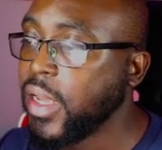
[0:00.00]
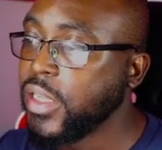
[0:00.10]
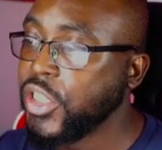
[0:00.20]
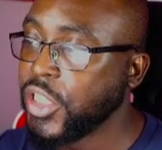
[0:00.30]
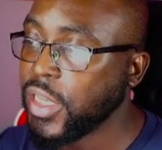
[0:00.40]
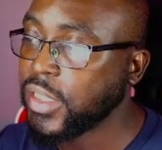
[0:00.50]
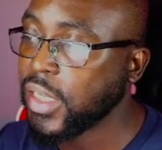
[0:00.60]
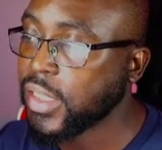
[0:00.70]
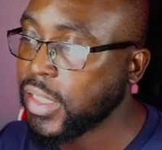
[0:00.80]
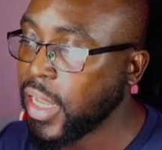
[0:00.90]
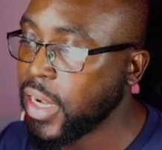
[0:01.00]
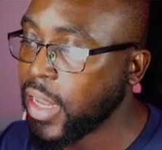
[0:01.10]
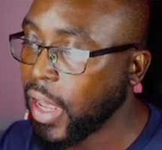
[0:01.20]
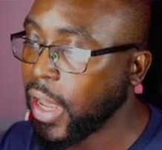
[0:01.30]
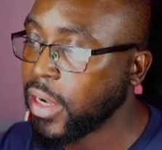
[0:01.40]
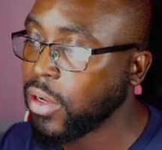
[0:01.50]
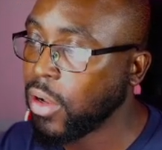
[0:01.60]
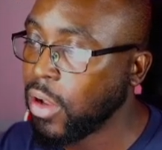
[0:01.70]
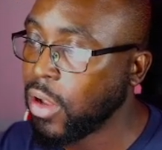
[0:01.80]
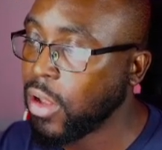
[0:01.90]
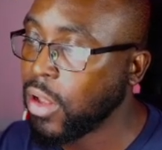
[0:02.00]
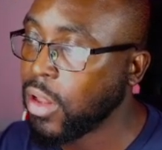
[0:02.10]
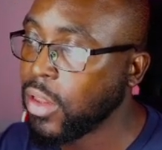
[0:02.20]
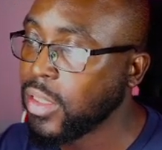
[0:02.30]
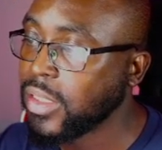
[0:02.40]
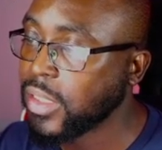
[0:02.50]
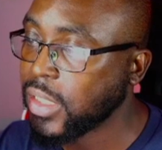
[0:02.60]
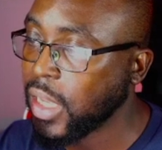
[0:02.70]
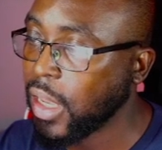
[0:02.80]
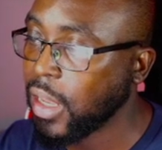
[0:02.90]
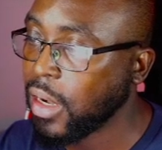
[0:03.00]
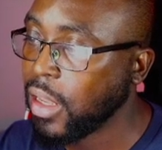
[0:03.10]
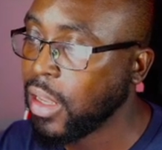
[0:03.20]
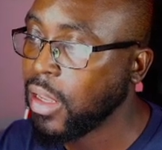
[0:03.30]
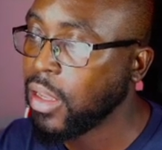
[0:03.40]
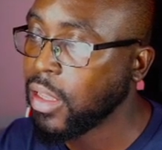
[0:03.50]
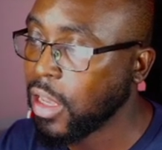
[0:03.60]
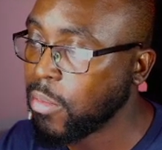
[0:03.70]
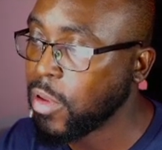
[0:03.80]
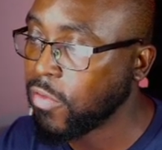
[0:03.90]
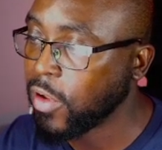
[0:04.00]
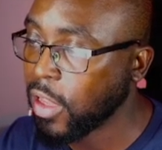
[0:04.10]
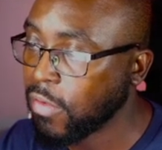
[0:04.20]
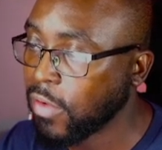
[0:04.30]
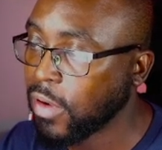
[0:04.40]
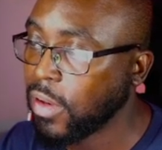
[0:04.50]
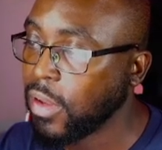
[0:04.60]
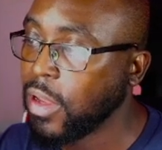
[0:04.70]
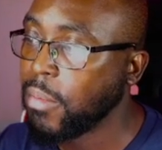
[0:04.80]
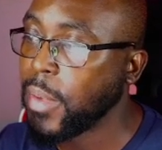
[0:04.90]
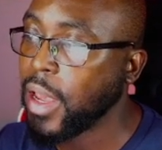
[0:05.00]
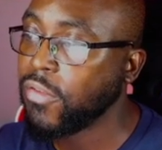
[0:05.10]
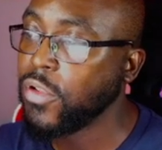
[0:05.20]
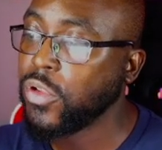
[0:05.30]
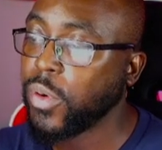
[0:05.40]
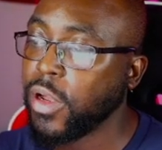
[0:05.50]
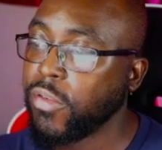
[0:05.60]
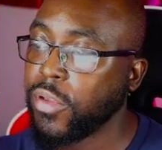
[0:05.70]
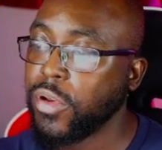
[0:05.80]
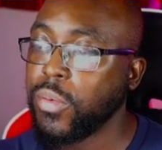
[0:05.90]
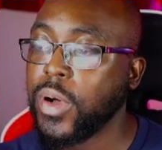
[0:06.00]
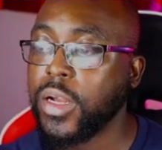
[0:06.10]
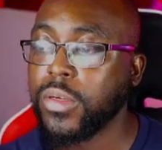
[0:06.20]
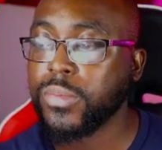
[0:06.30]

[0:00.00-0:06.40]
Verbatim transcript: Jesus said that all sin can be forgiven. Matthew 12 31.